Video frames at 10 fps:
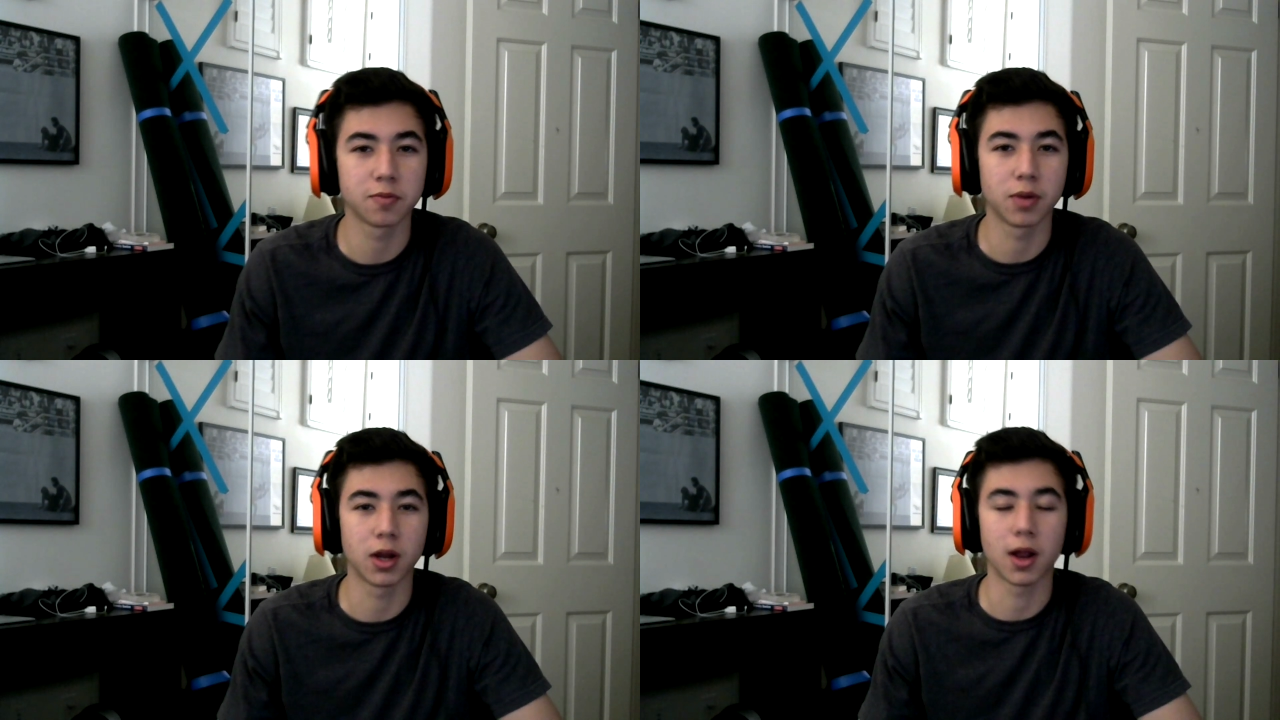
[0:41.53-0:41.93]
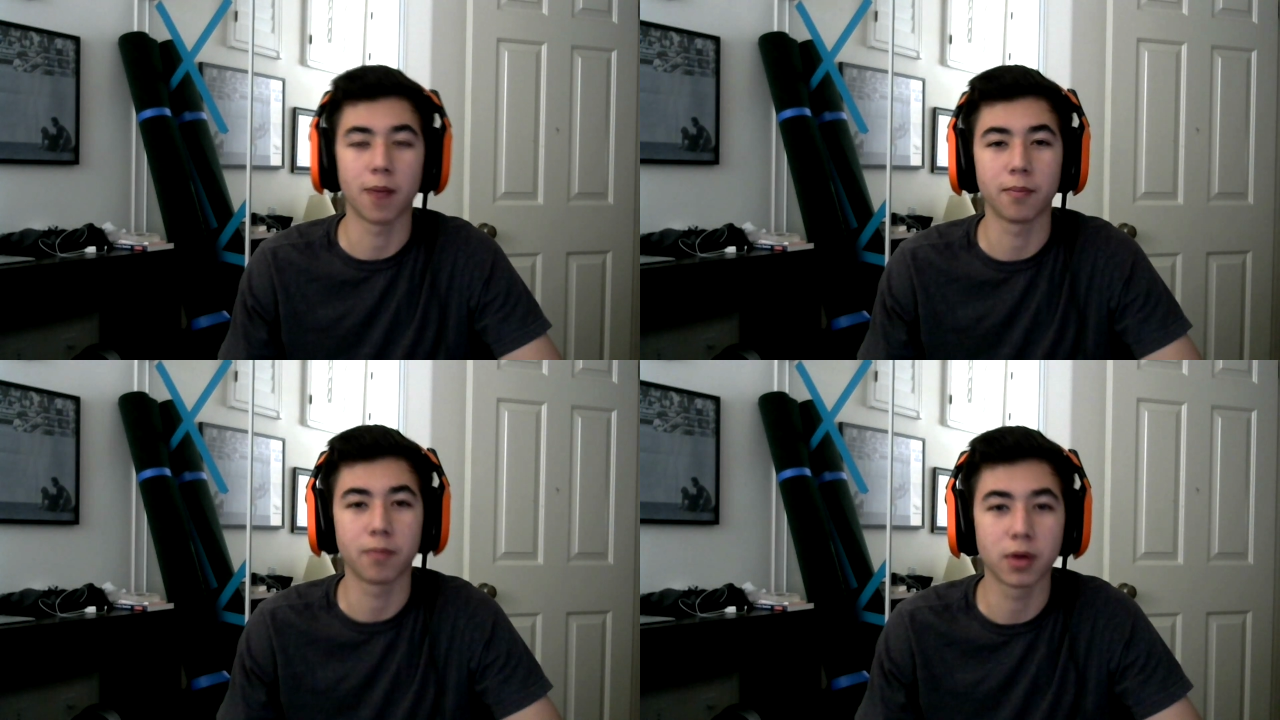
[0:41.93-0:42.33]
but
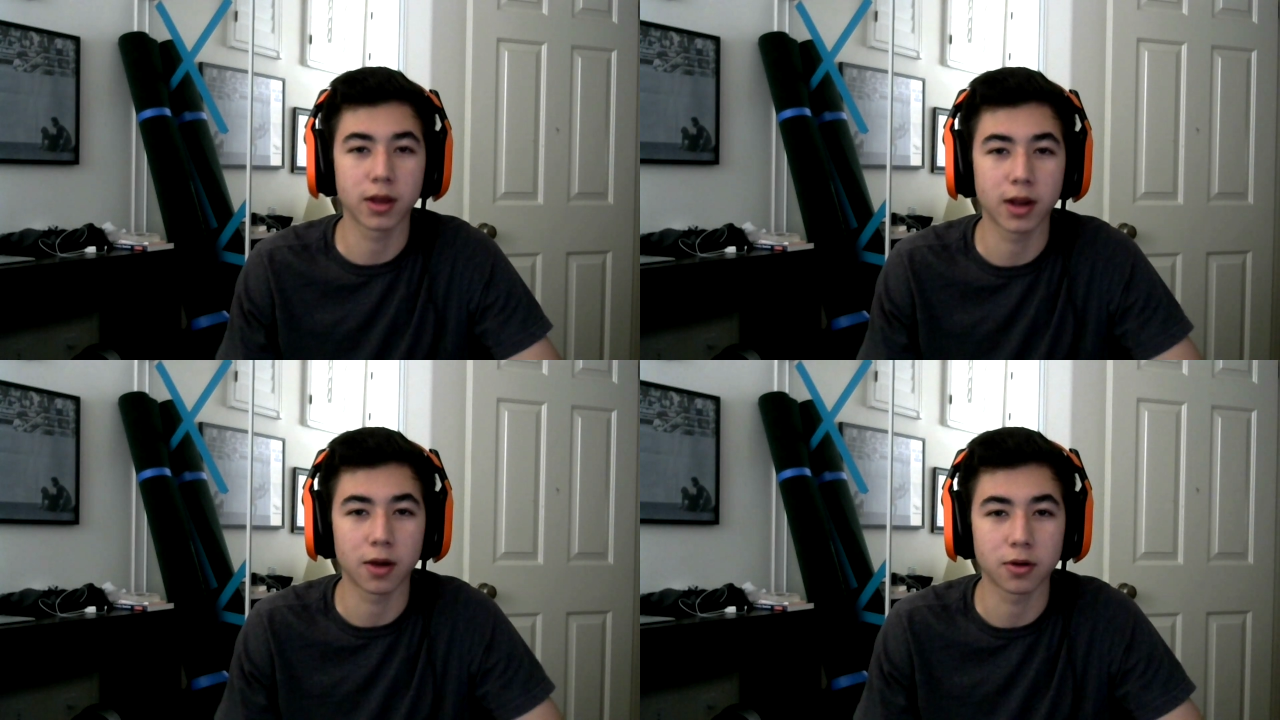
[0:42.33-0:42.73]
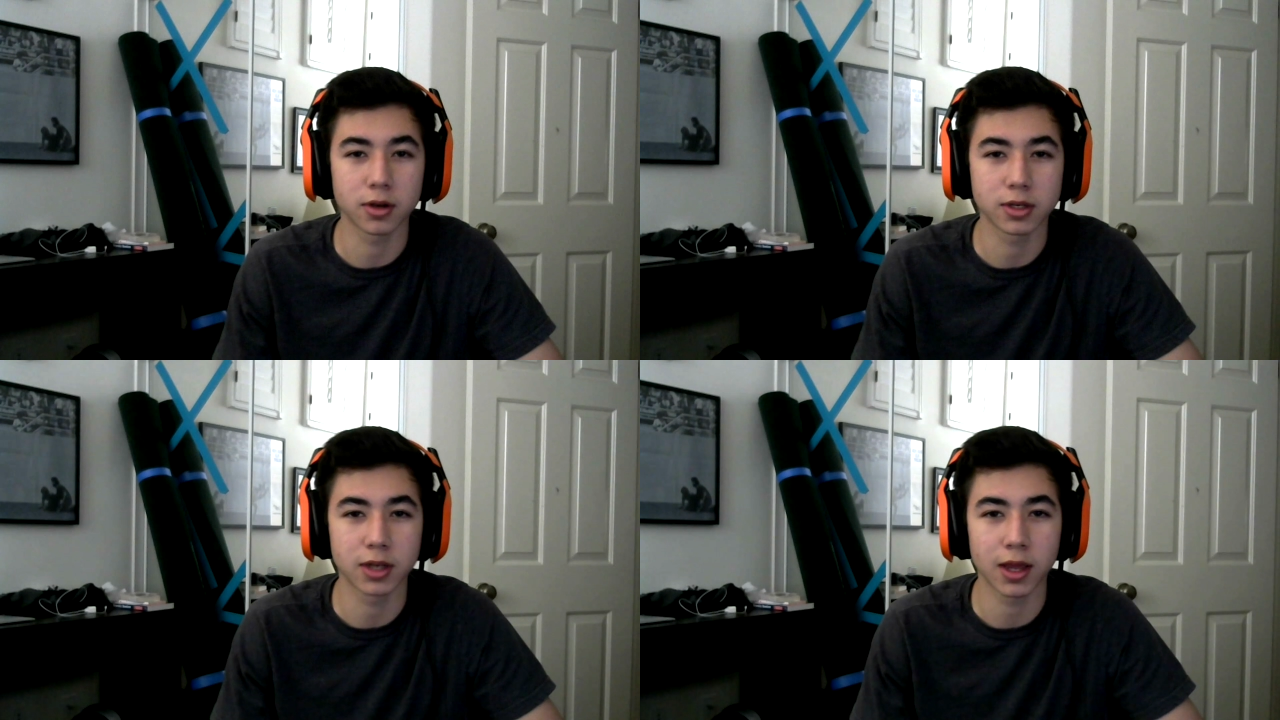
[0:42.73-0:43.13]
I'm putting it out
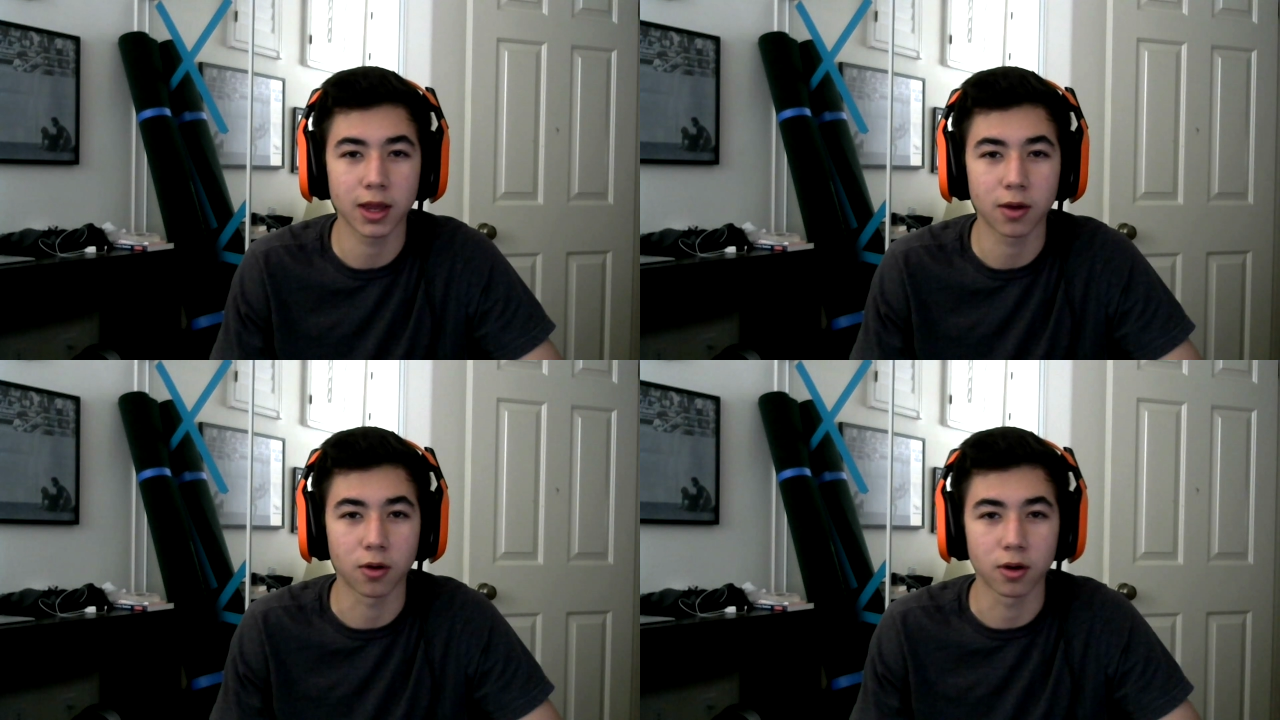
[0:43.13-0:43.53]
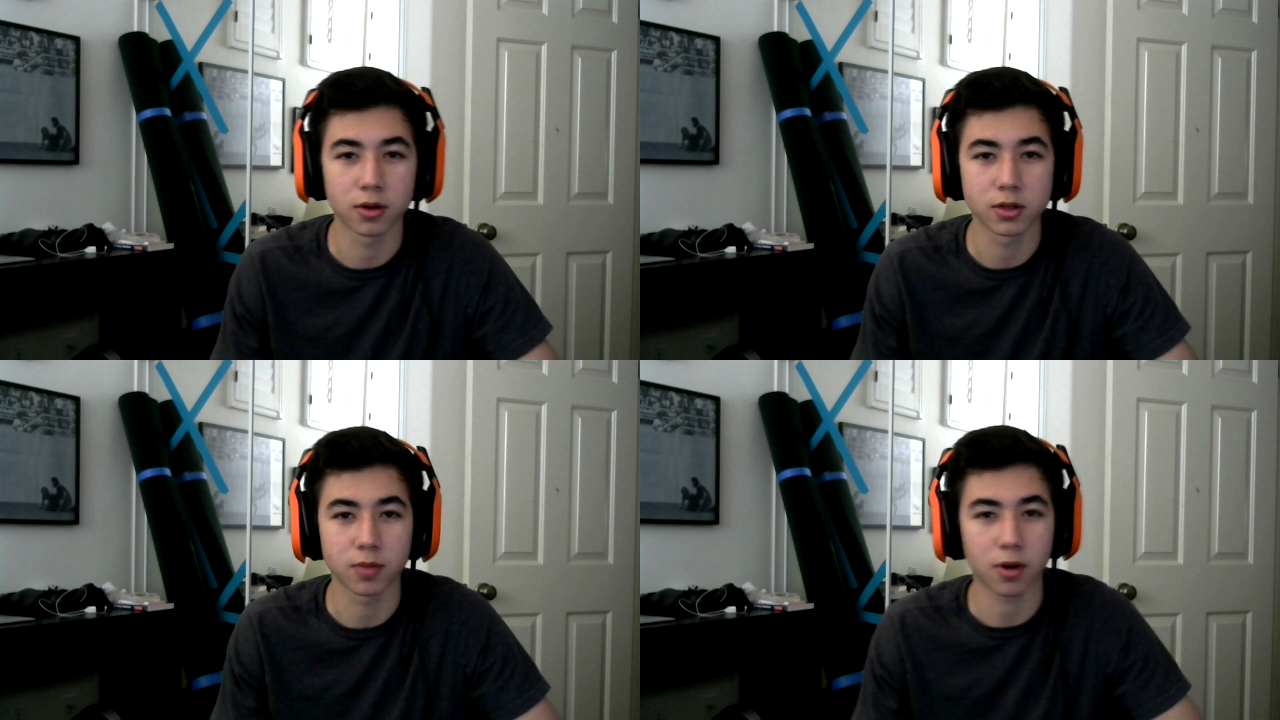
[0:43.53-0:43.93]
today or
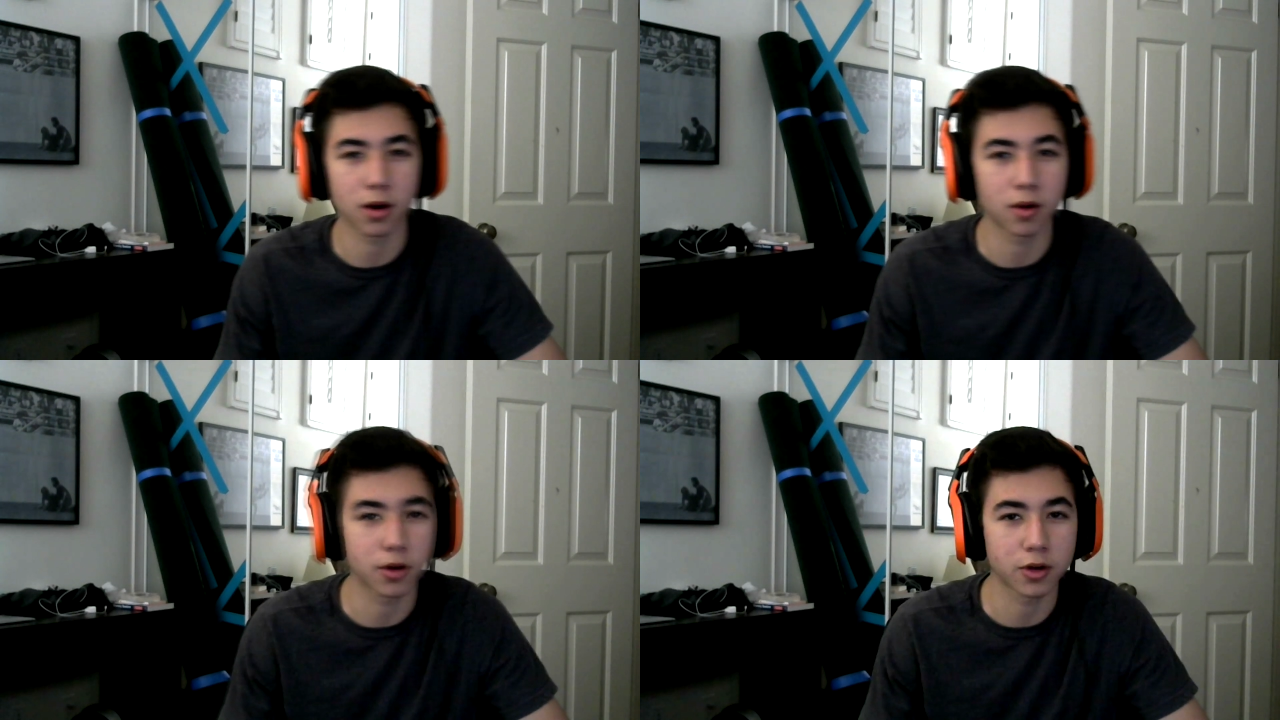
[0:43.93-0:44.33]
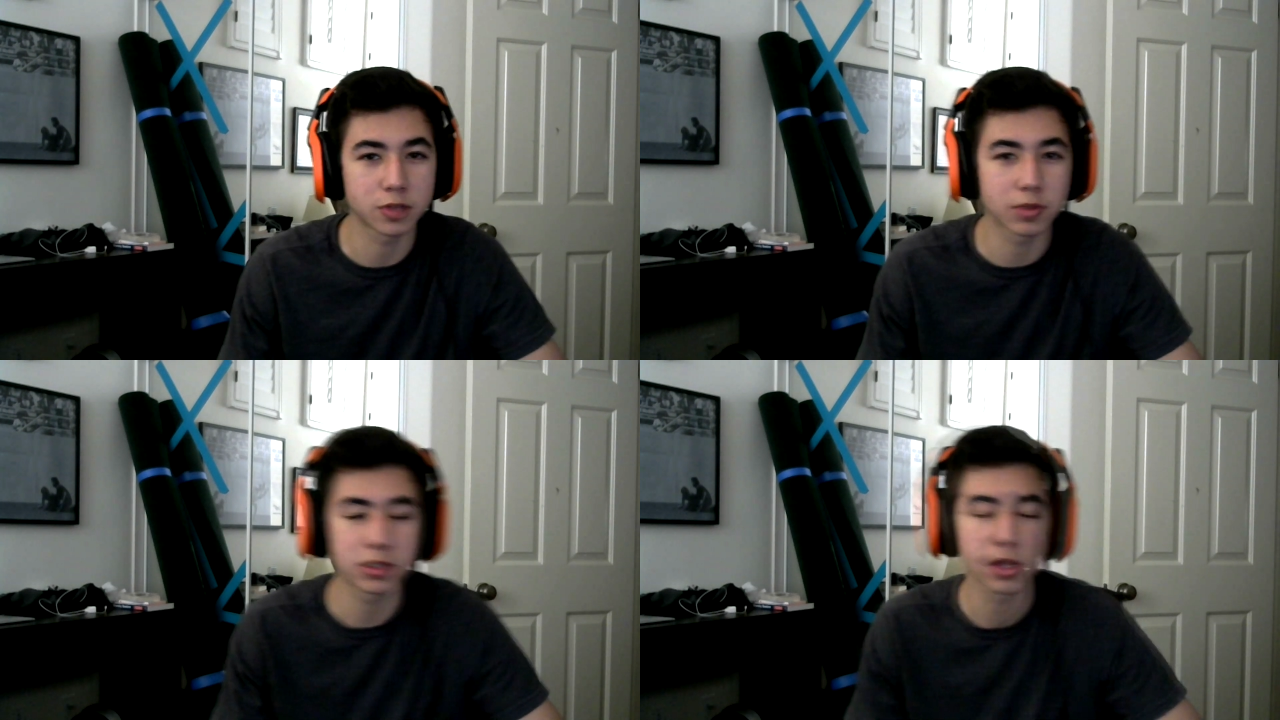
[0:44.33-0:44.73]
tomorrow on
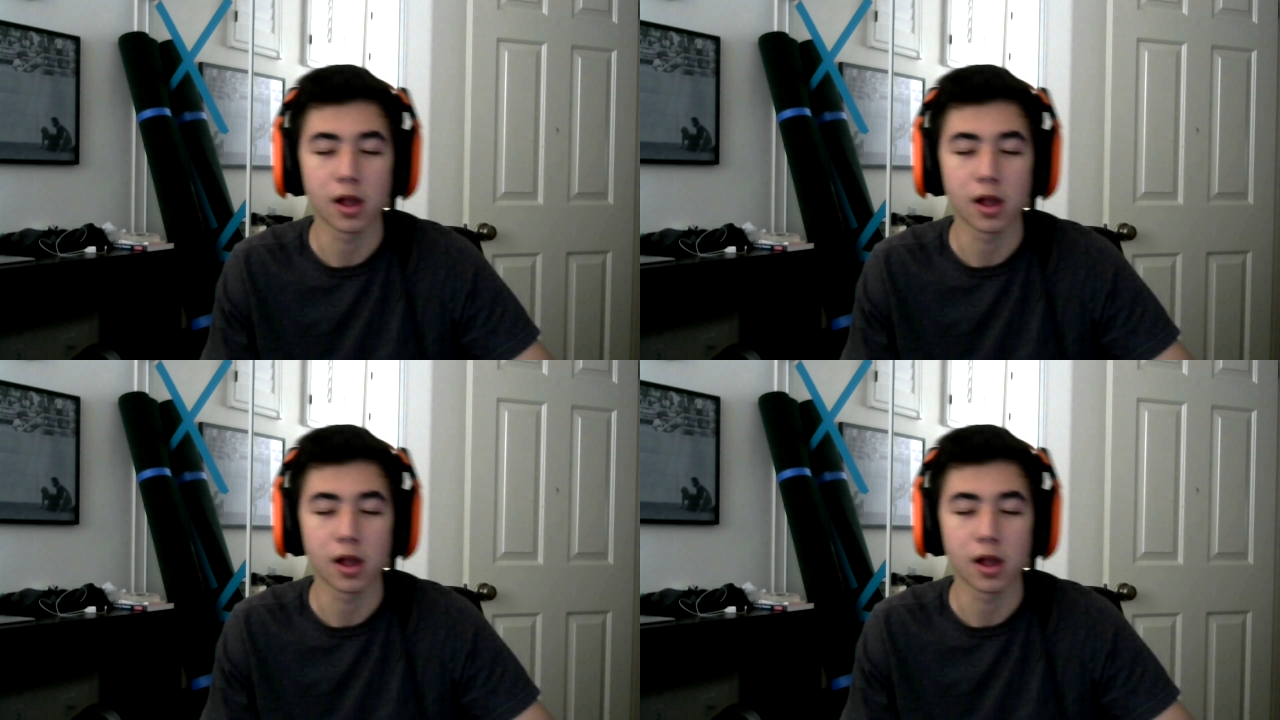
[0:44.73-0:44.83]
Christmas.